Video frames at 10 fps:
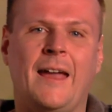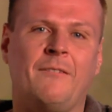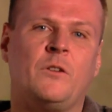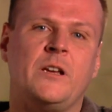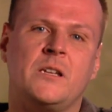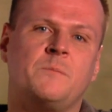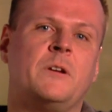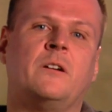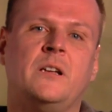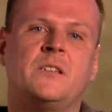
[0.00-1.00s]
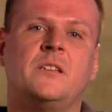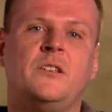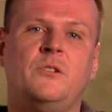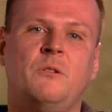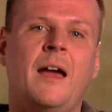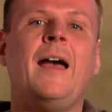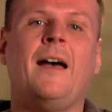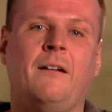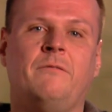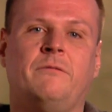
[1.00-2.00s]
Every experience that you
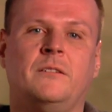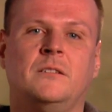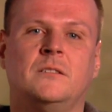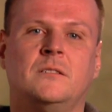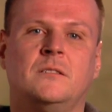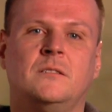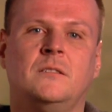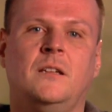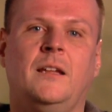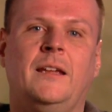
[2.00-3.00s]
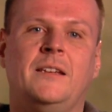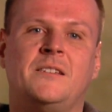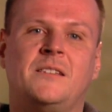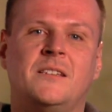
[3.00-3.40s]
have is